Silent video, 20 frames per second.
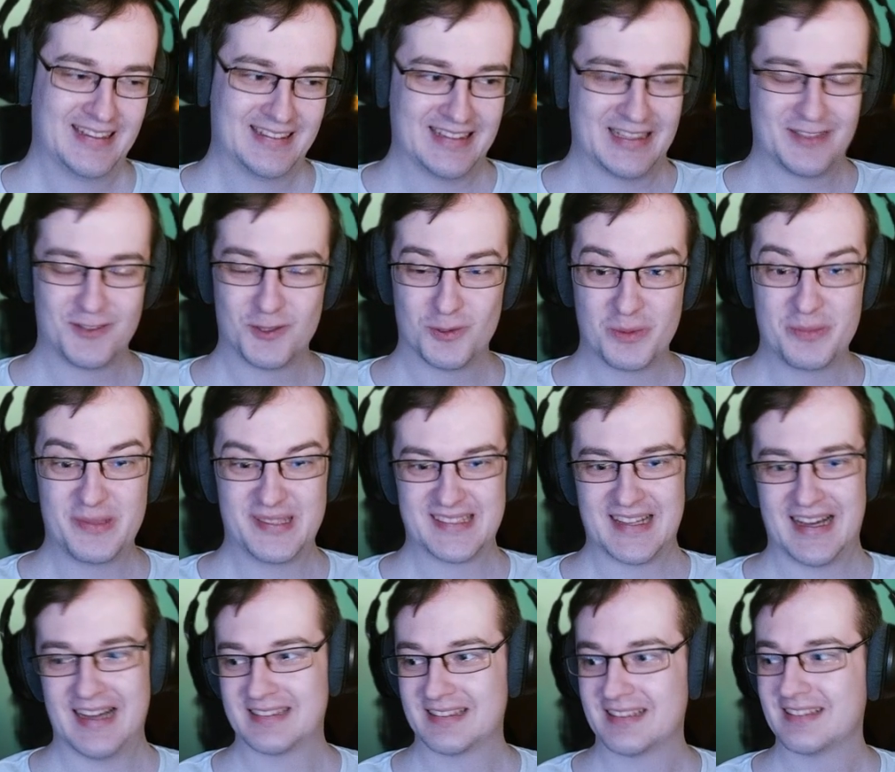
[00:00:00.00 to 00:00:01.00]
then you will be
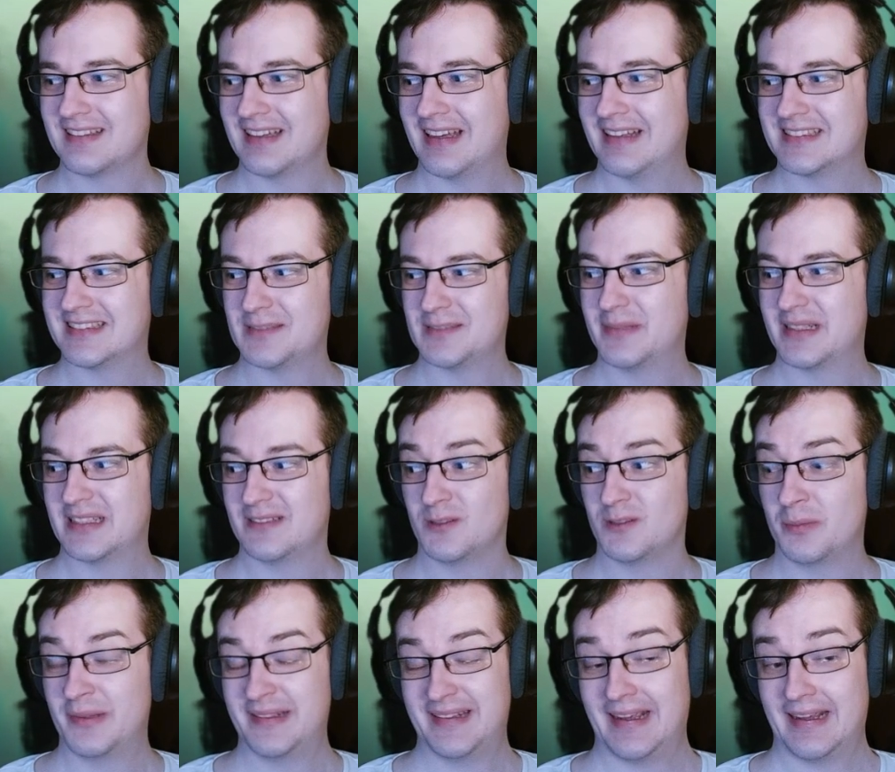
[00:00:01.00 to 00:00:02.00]
sad and somebody
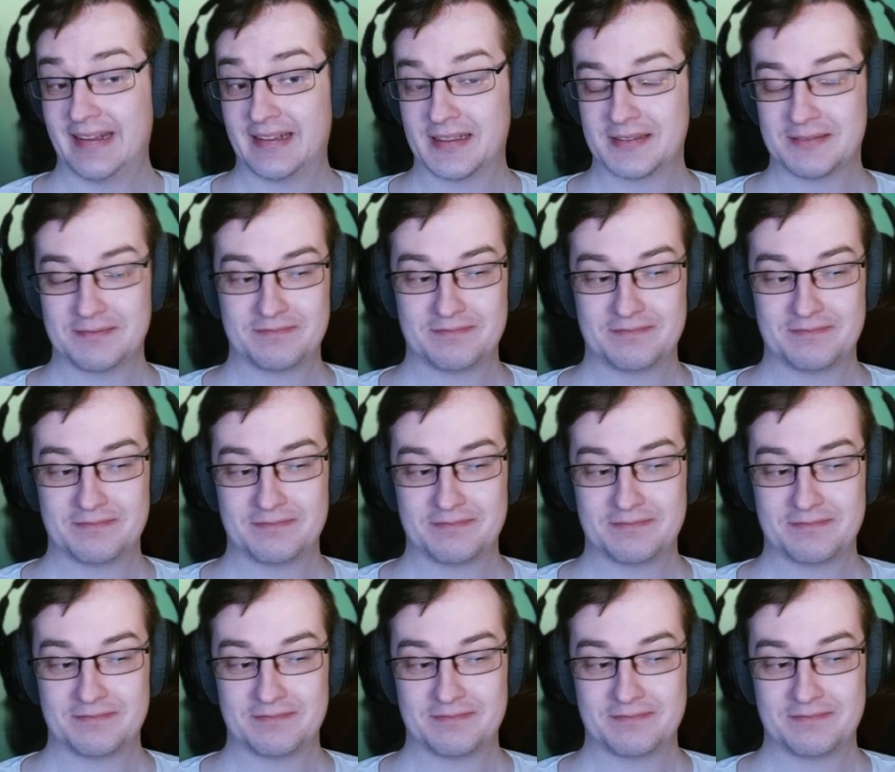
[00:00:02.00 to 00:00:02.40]
will be dead.